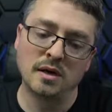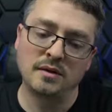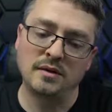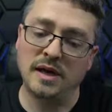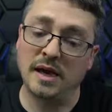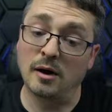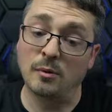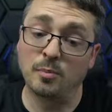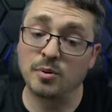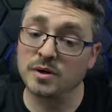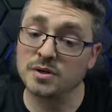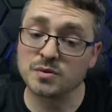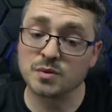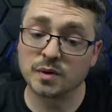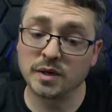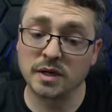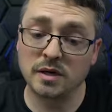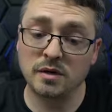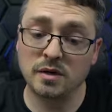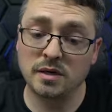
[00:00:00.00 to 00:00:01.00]
The output is
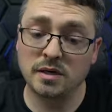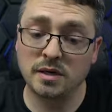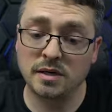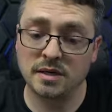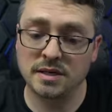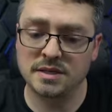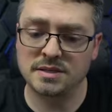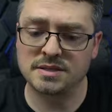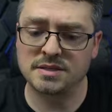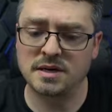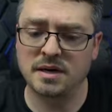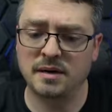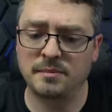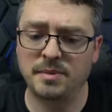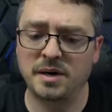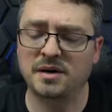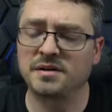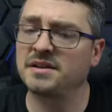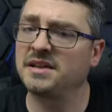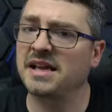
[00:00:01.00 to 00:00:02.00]
really good. It's
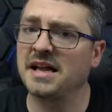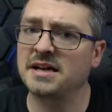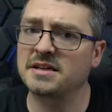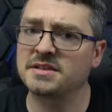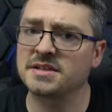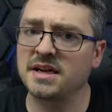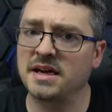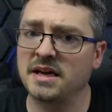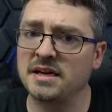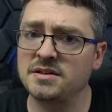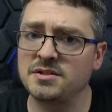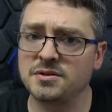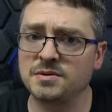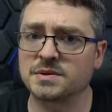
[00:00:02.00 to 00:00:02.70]
better than the SKs.